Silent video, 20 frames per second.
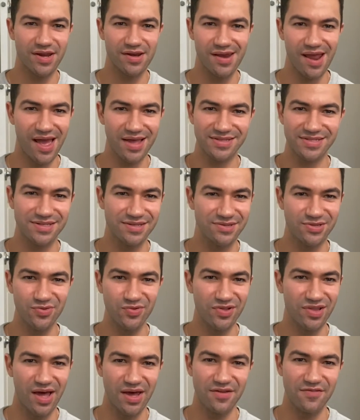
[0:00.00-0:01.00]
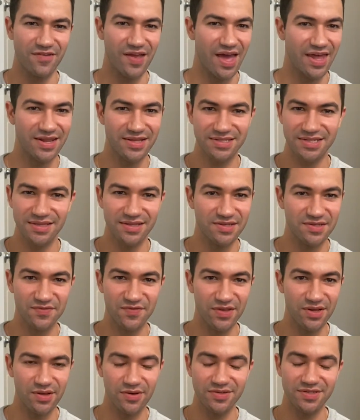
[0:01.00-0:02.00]
not to do a lot of edits of these
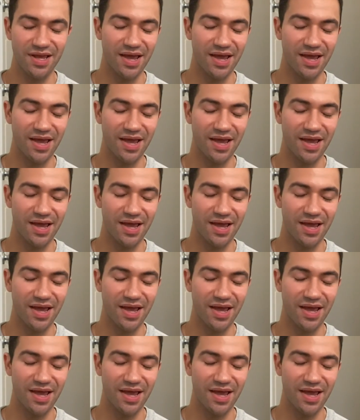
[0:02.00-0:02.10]
videos.